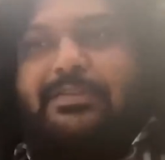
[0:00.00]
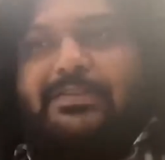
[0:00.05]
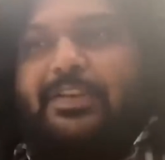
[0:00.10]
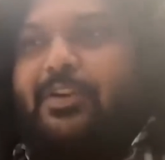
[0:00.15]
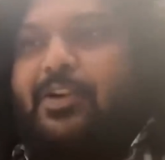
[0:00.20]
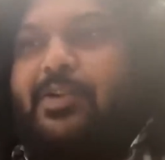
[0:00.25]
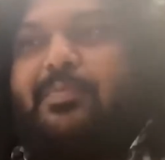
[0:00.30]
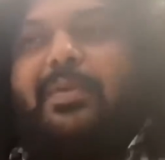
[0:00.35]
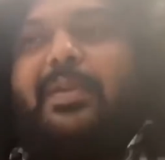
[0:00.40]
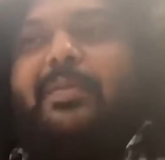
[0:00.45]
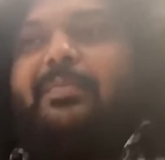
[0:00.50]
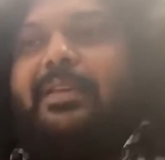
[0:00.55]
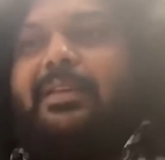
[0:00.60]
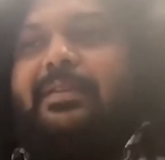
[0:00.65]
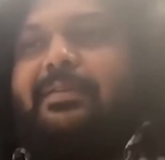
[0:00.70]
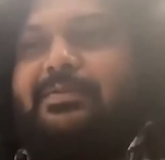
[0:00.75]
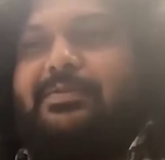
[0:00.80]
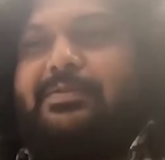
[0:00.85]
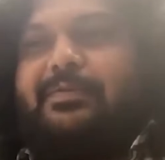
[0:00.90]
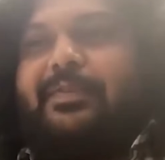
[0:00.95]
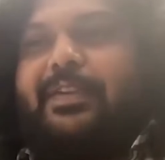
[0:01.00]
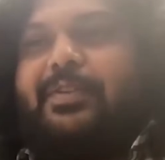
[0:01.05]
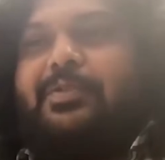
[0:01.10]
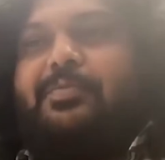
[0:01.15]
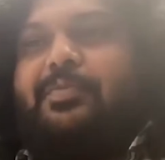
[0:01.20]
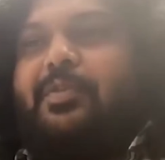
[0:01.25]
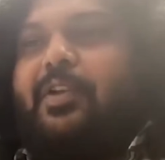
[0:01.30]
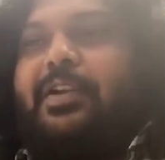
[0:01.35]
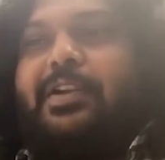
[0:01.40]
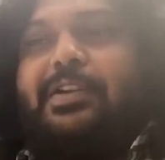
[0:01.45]
around people. So we do
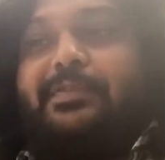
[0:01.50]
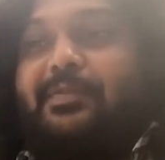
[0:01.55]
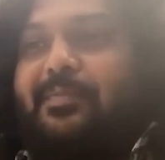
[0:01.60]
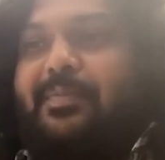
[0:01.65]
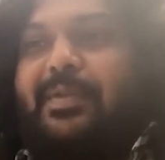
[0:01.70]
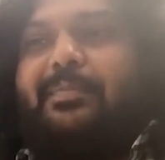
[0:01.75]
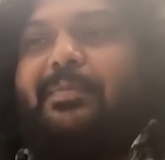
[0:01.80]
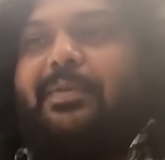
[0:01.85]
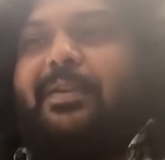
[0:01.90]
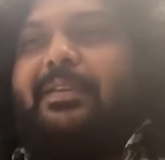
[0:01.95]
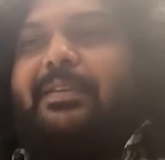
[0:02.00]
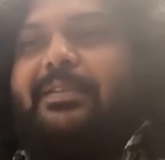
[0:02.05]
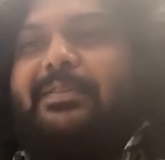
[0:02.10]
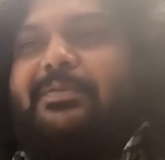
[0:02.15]
products for people.